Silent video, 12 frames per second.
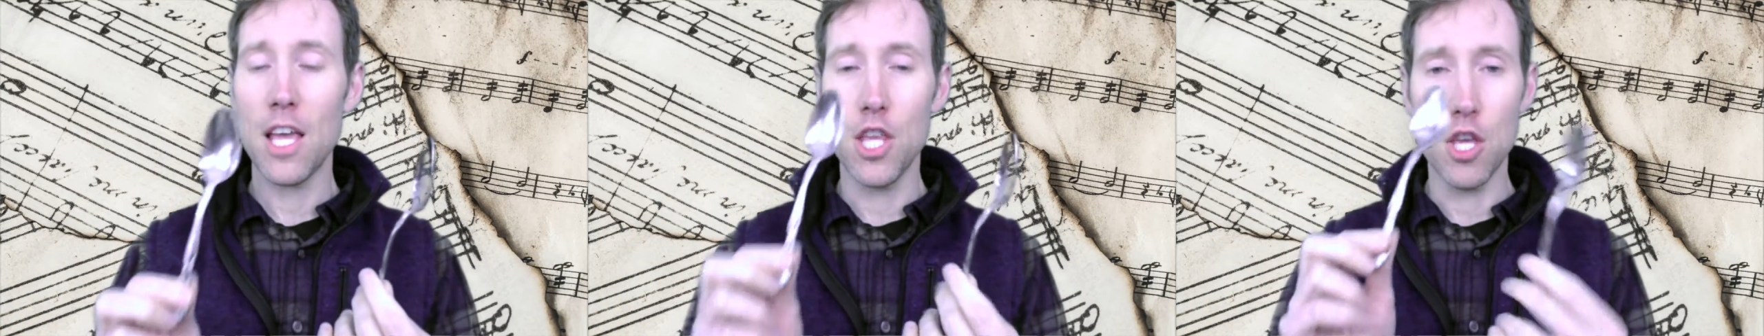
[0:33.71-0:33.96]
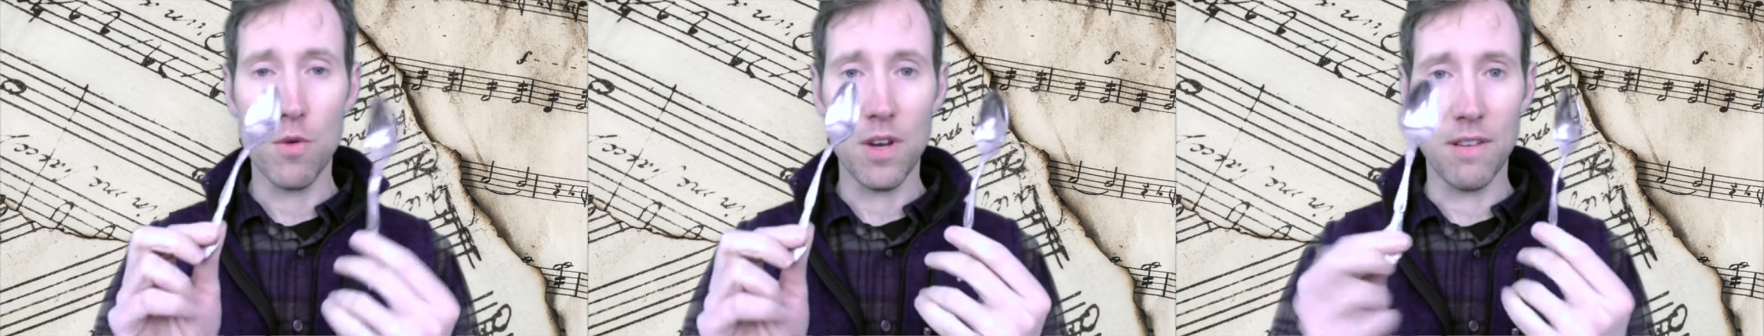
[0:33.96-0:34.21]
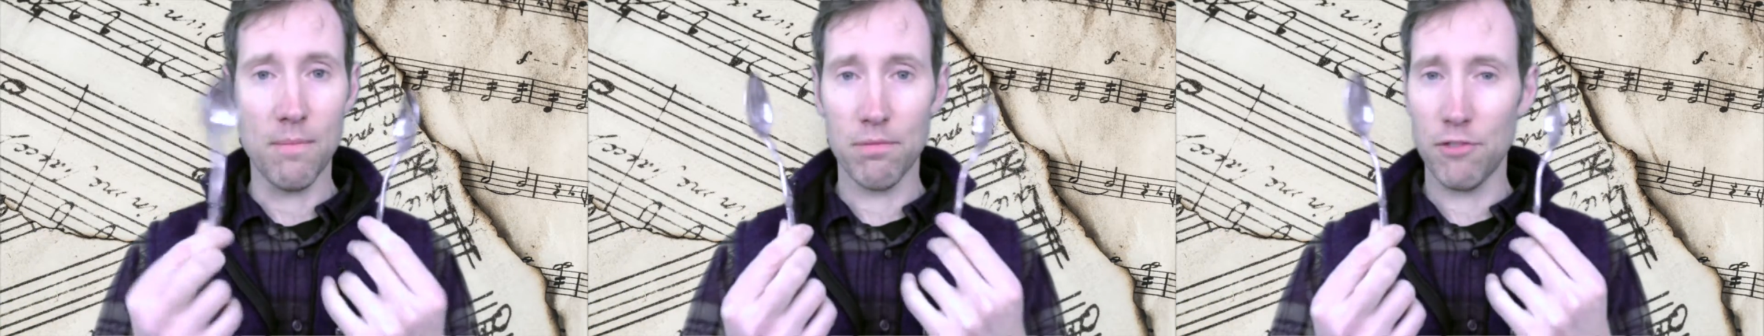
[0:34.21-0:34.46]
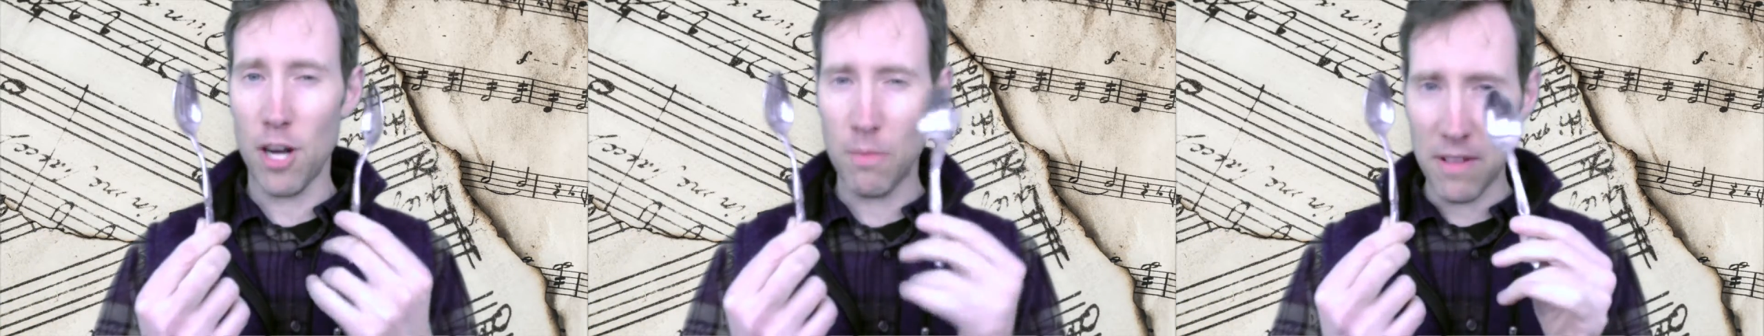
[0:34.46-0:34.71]
You can
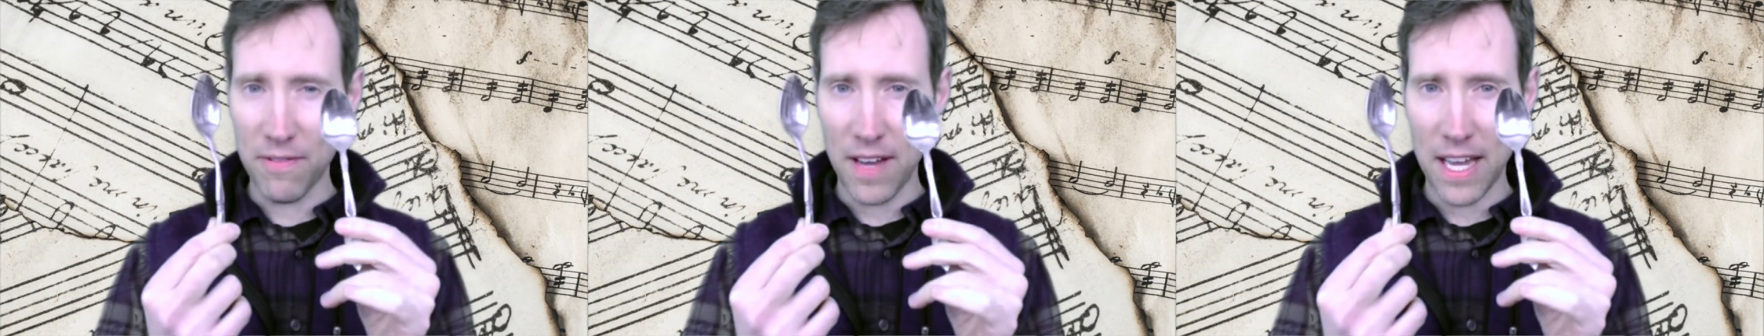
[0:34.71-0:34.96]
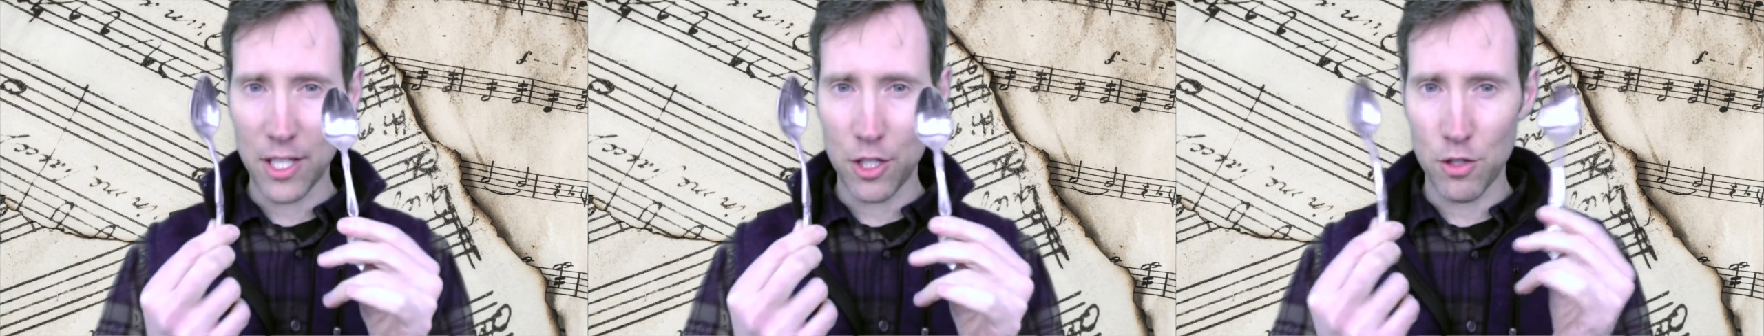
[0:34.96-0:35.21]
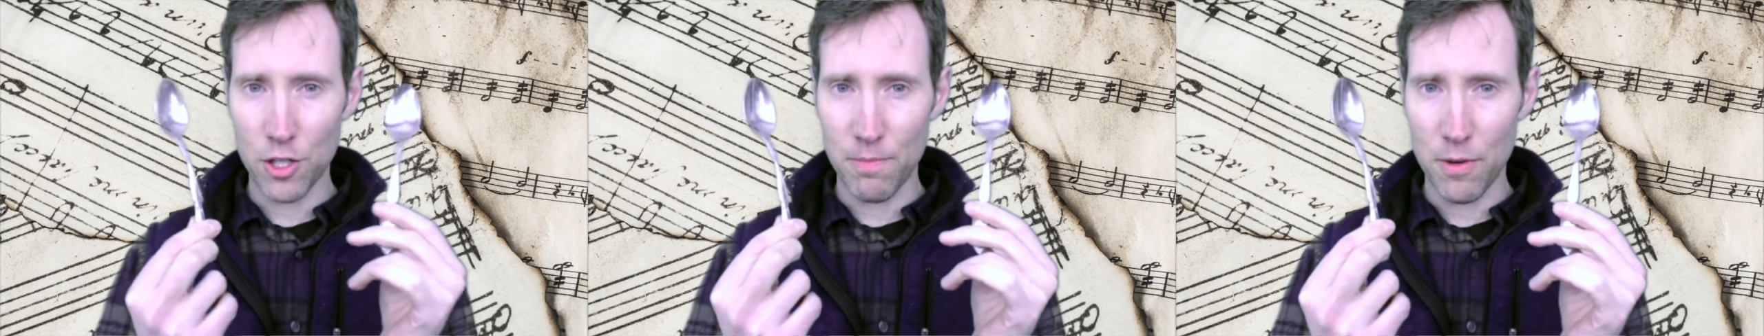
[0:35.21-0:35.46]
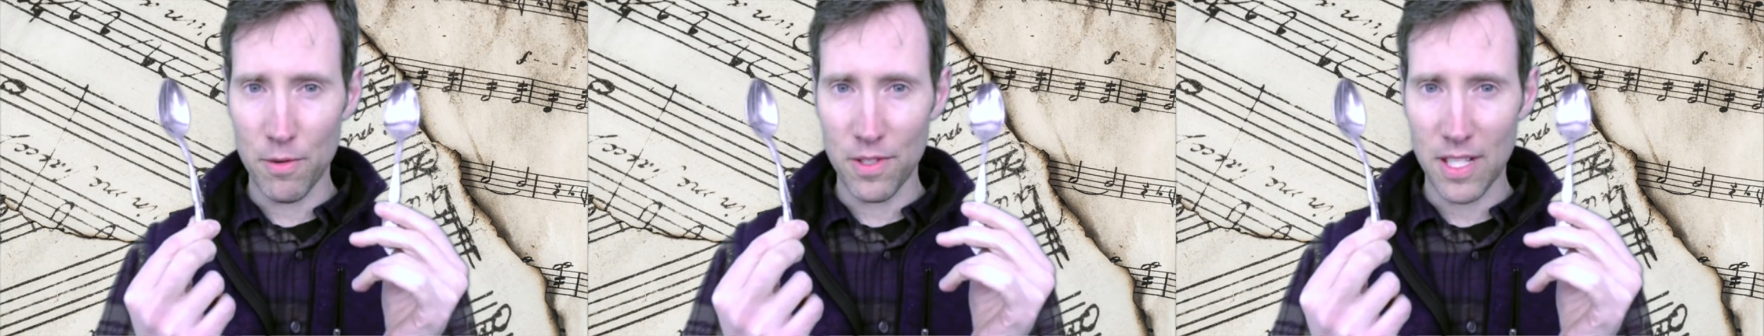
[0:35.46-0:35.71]
probably find two
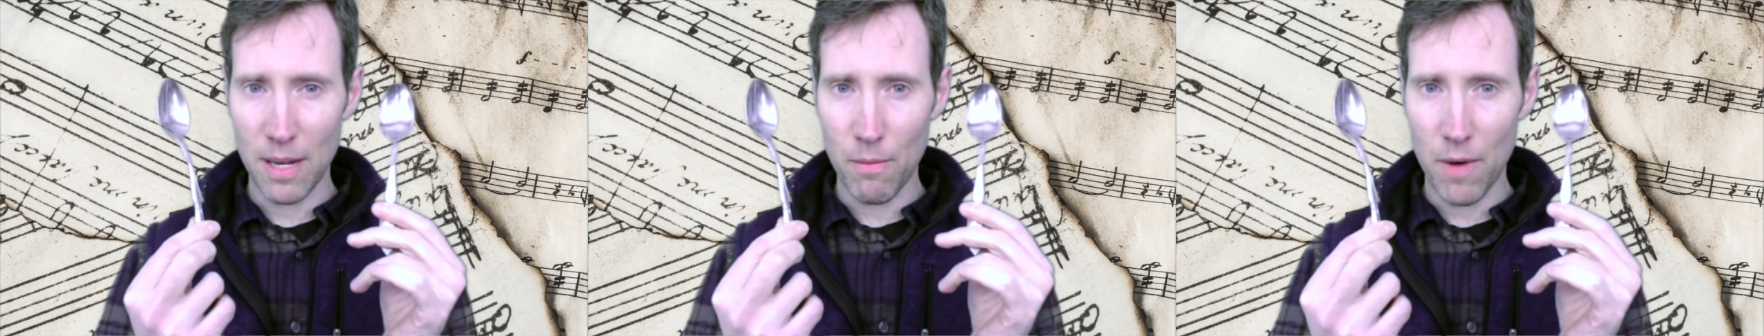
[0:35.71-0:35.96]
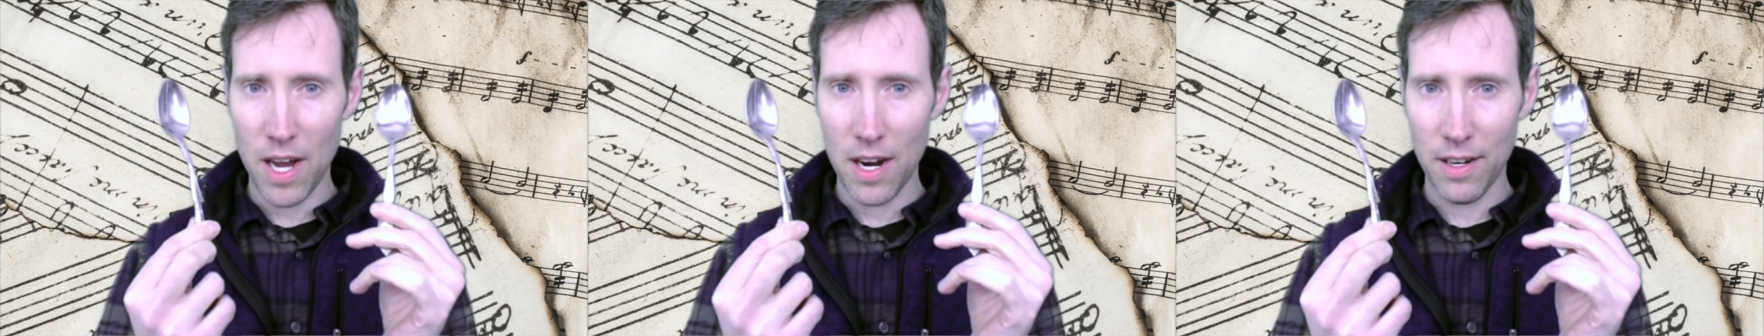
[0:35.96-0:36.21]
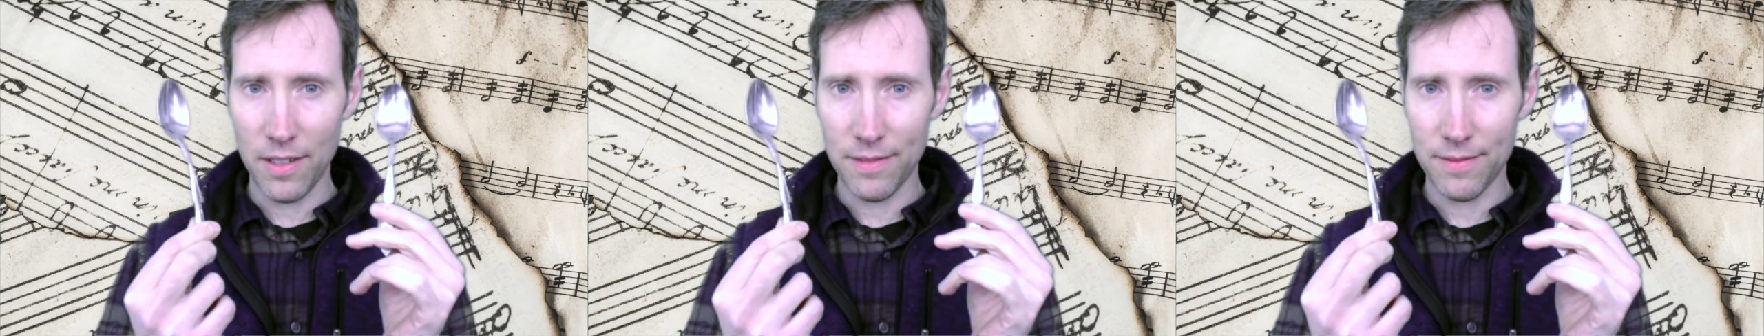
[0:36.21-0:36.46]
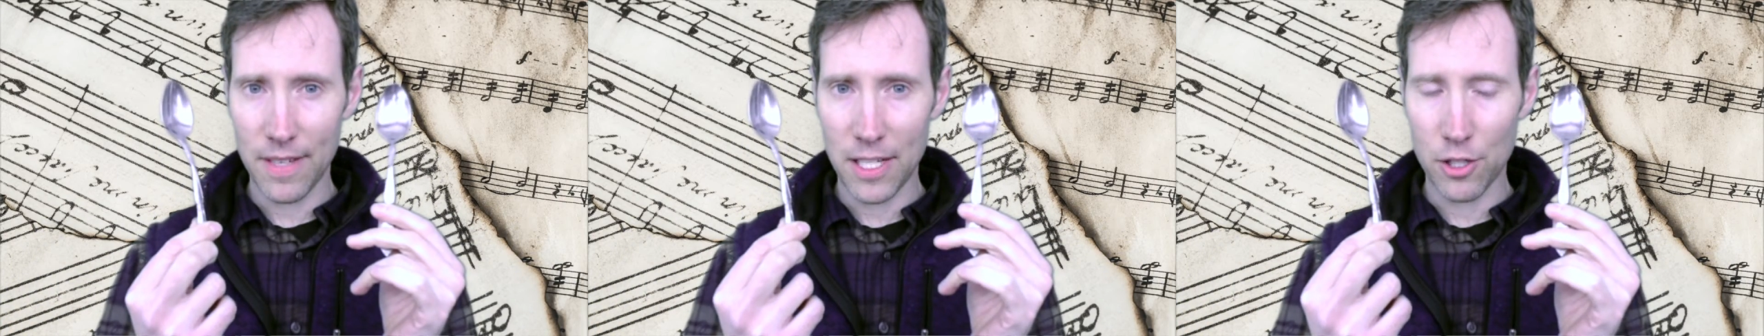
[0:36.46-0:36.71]
spoons somewhere
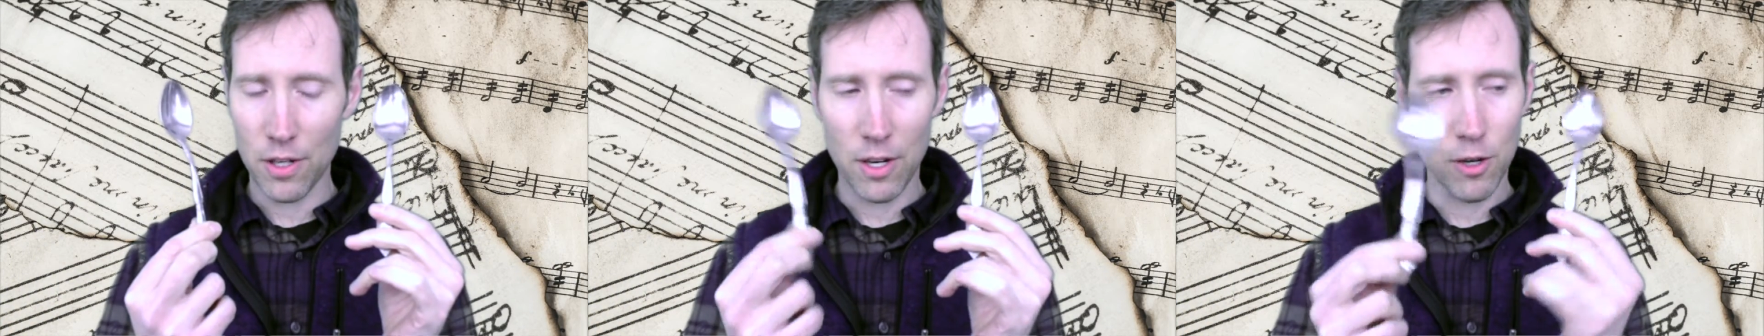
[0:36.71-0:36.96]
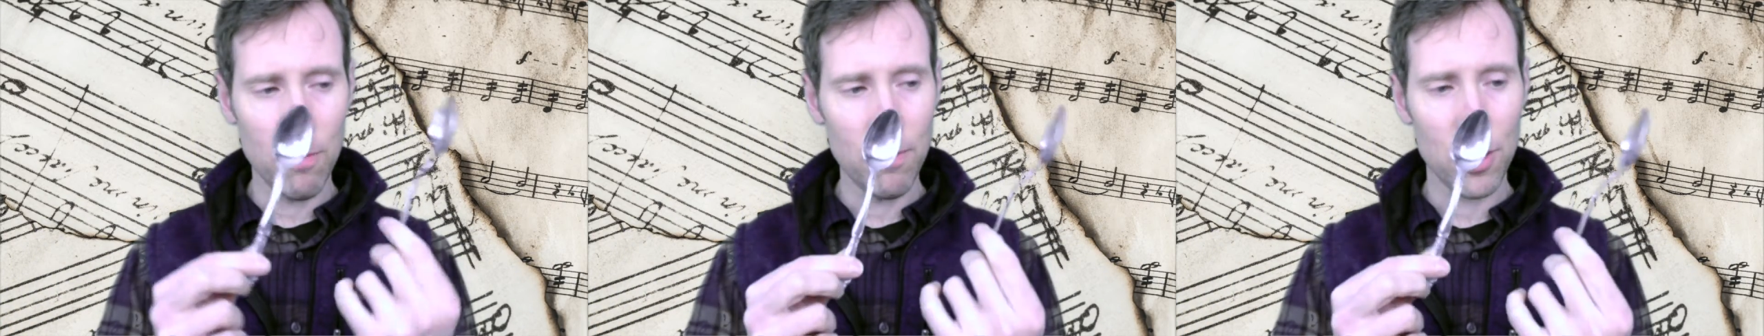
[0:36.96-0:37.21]
at your home,